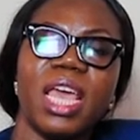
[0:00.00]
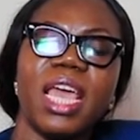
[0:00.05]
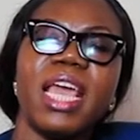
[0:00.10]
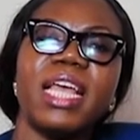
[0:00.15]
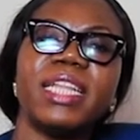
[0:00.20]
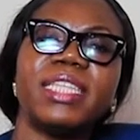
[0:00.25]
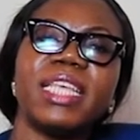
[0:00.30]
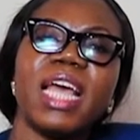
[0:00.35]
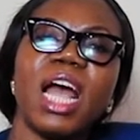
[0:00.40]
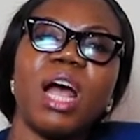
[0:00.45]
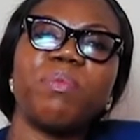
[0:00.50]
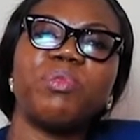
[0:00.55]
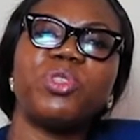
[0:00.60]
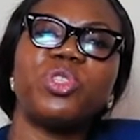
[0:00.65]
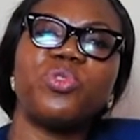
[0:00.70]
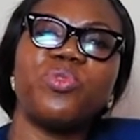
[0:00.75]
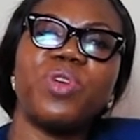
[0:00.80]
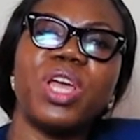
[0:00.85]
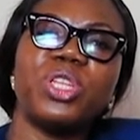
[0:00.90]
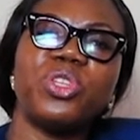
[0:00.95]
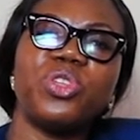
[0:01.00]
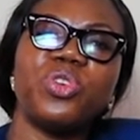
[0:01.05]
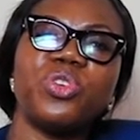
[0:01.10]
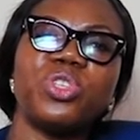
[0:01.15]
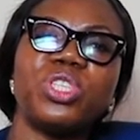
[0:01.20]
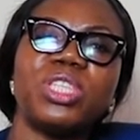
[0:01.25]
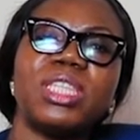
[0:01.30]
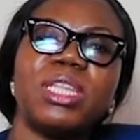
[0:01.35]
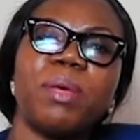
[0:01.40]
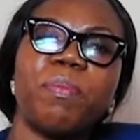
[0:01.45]
It helps to
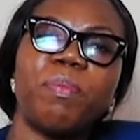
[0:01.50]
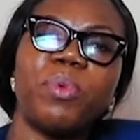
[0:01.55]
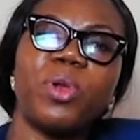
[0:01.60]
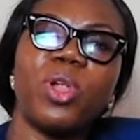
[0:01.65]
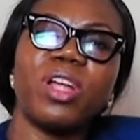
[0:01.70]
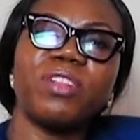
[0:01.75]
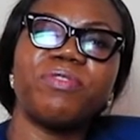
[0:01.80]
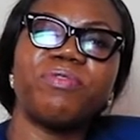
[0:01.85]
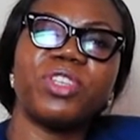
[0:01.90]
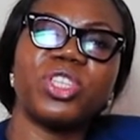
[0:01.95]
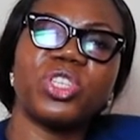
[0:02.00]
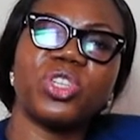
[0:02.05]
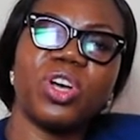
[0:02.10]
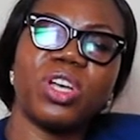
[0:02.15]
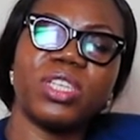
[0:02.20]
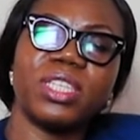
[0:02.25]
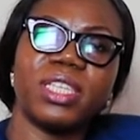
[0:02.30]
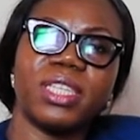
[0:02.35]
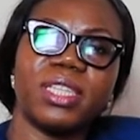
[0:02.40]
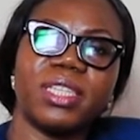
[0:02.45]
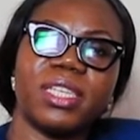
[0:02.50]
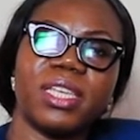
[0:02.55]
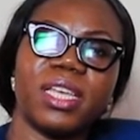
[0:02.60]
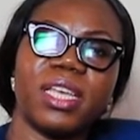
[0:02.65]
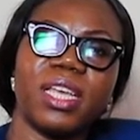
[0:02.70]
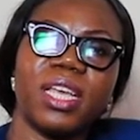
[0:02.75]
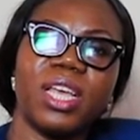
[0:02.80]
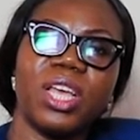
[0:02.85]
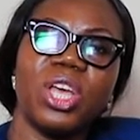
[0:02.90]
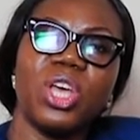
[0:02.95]
reduce the blood
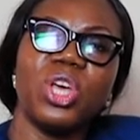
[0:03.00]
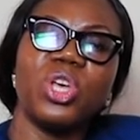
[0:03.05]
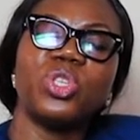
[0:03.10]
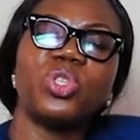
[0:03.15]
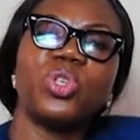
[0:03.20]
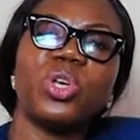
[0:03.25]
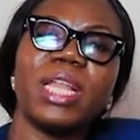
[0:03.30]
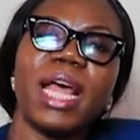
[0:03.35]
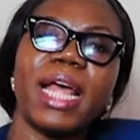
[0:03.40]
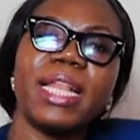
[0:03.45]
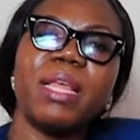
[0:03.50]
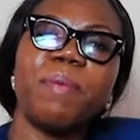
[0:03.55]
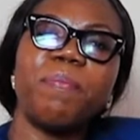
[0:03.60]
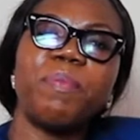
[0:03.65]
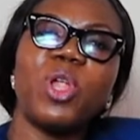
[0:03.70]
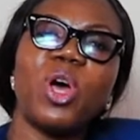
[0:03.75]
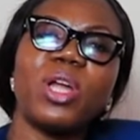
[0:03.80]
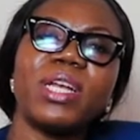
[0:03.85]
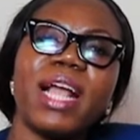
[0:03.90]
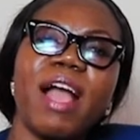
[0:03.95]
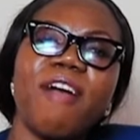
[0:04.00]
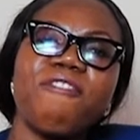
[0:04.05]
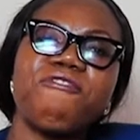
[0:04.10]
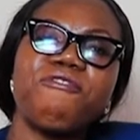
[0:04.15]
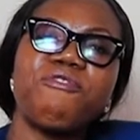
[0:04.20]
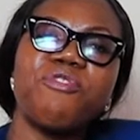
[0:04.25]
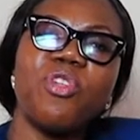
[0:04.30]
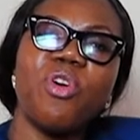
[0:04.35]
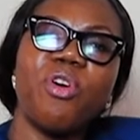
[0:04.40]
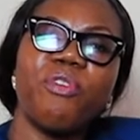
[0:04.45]
viscosity so that the blood can
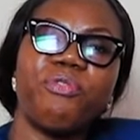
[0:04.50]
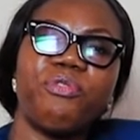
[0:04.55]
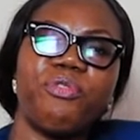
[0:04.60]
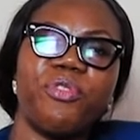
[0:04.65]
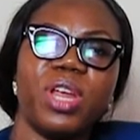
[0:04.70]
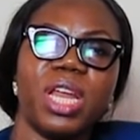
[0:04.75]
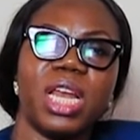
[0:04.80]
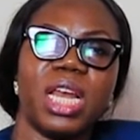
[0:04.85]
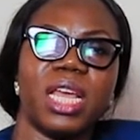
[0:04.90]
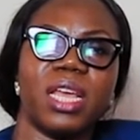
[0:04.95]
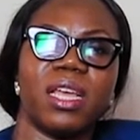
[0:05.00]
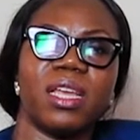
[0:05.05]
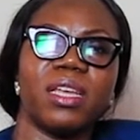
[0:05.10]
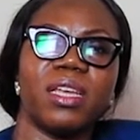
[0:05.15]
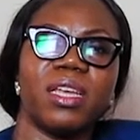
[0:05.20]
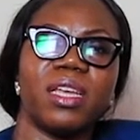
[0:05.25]
flow freely.